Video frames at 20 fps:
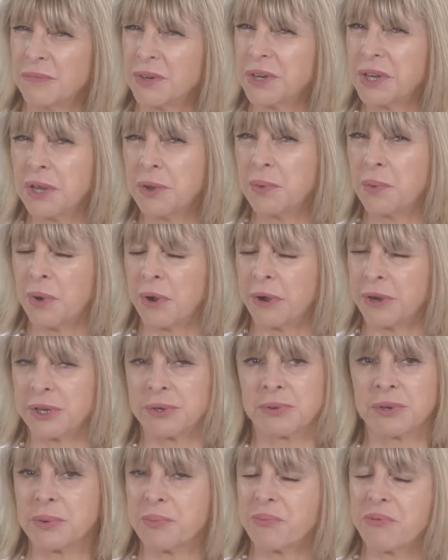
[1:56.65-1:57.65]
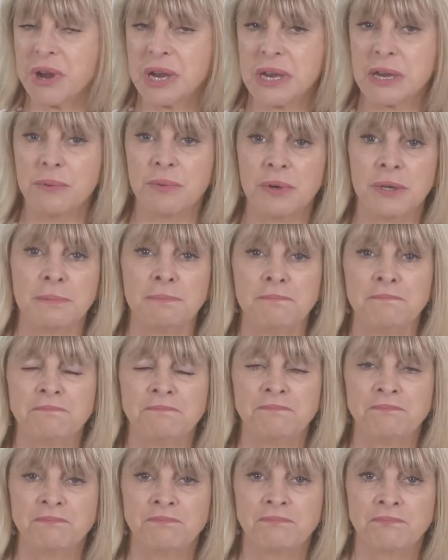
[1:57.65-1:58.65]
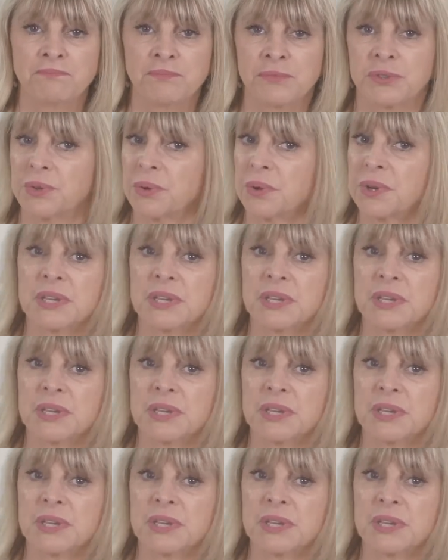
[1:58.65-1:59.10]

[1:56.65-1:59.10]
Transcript: what do you want? Do you want a pretty one? Do you